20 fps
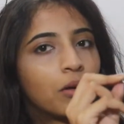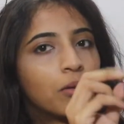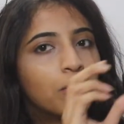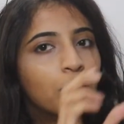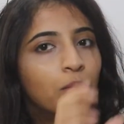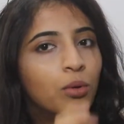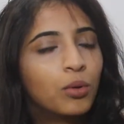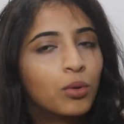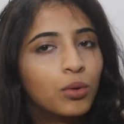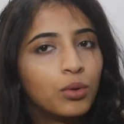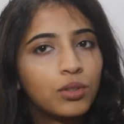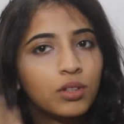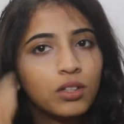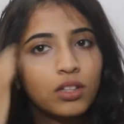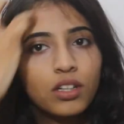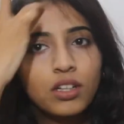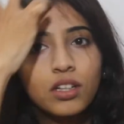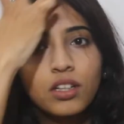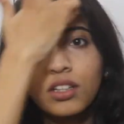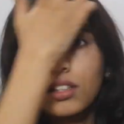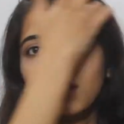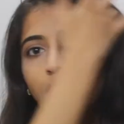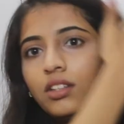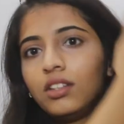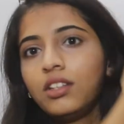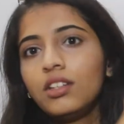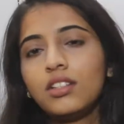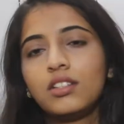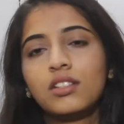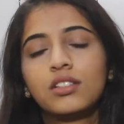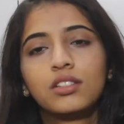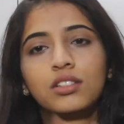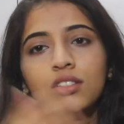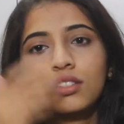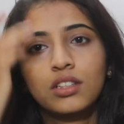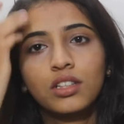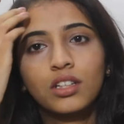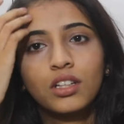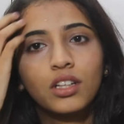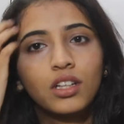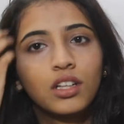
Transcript: bought these